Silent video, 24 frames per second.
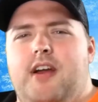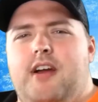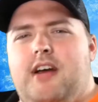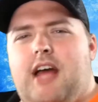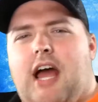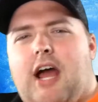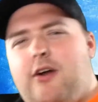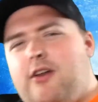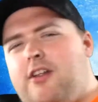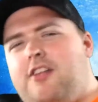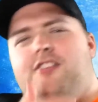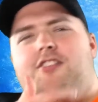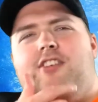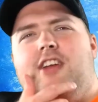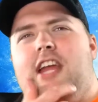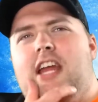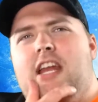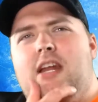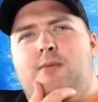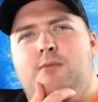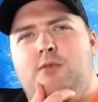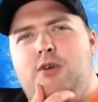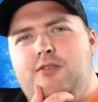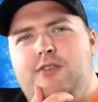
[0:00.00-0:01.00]
How does
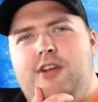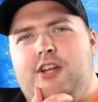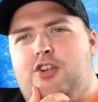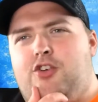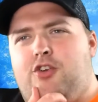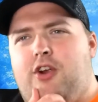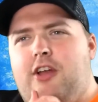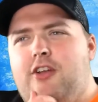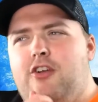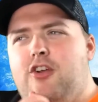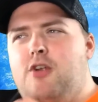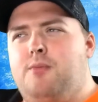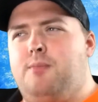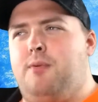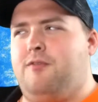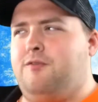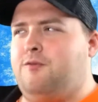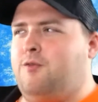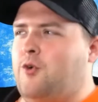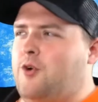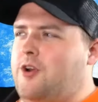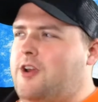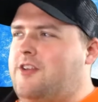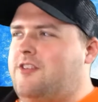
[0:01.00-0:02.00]
seeing a movie trailer
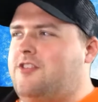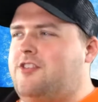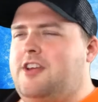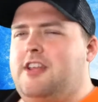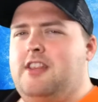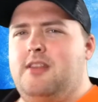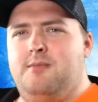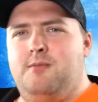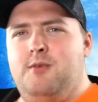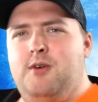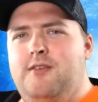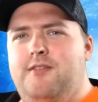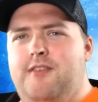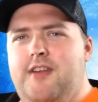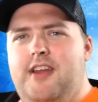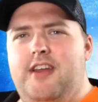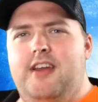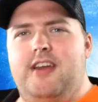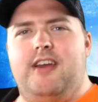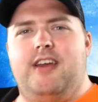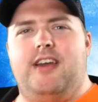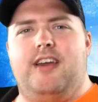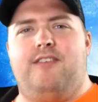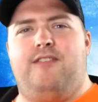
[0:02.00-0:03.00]
before you see the
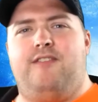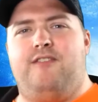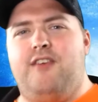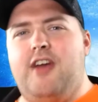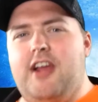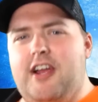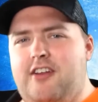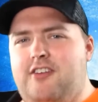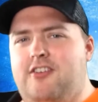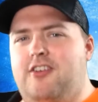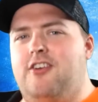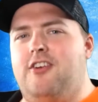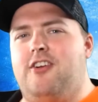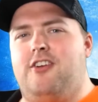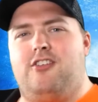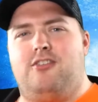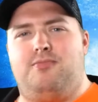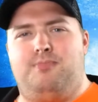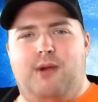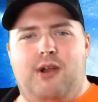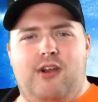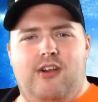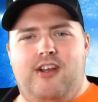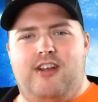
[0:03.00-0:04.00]
movie affect your
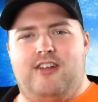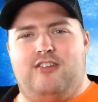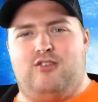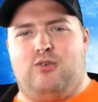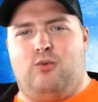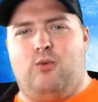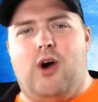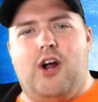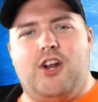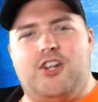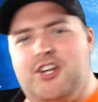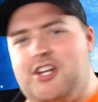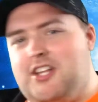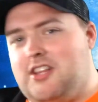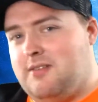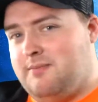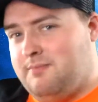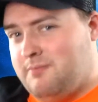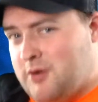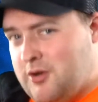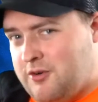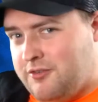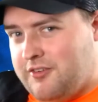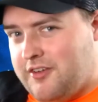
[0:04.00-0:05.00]
experience watching the
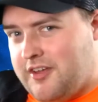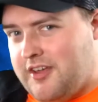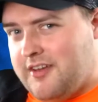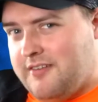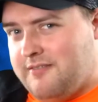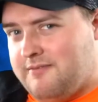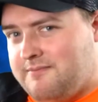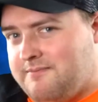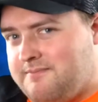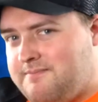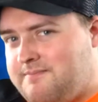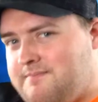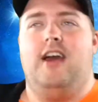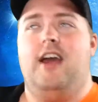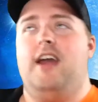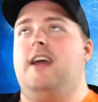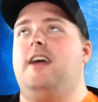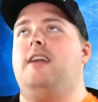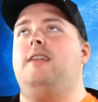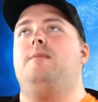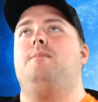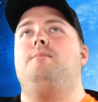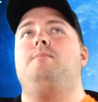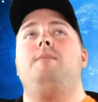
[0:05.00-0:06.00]
movie?
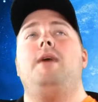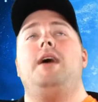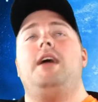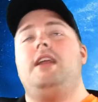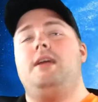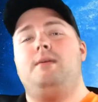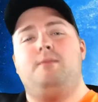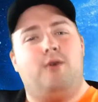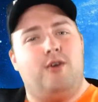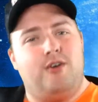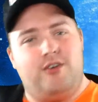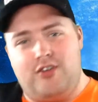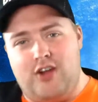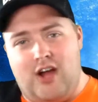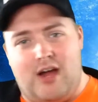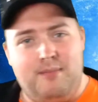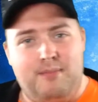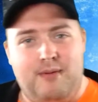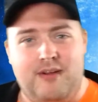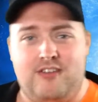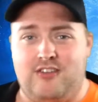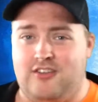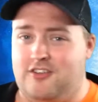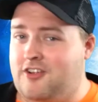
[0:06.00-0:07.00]
And many more
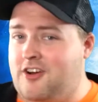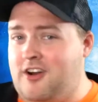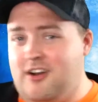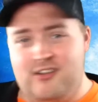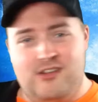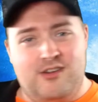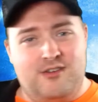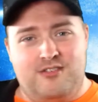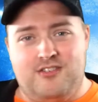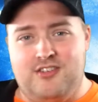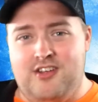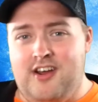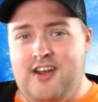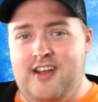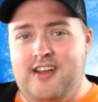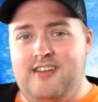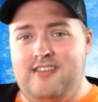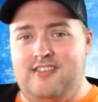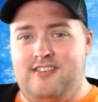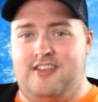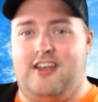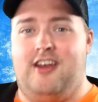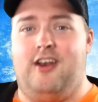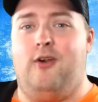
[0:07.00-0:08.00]
topics along those
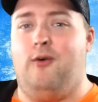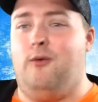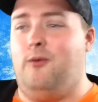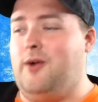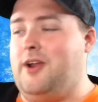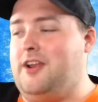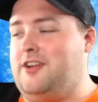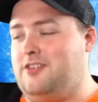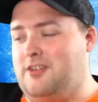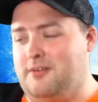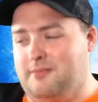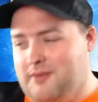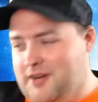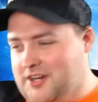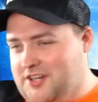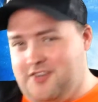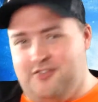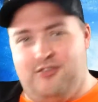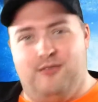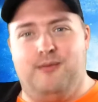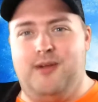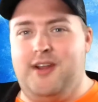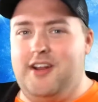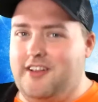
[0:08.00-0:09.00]
lines that are way too much
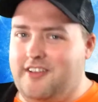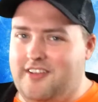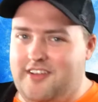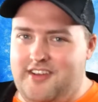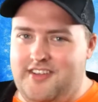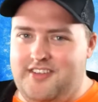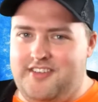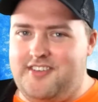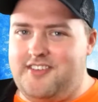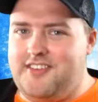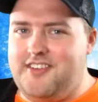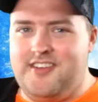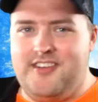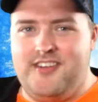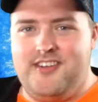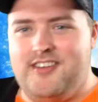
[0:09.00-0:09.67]
for me to list.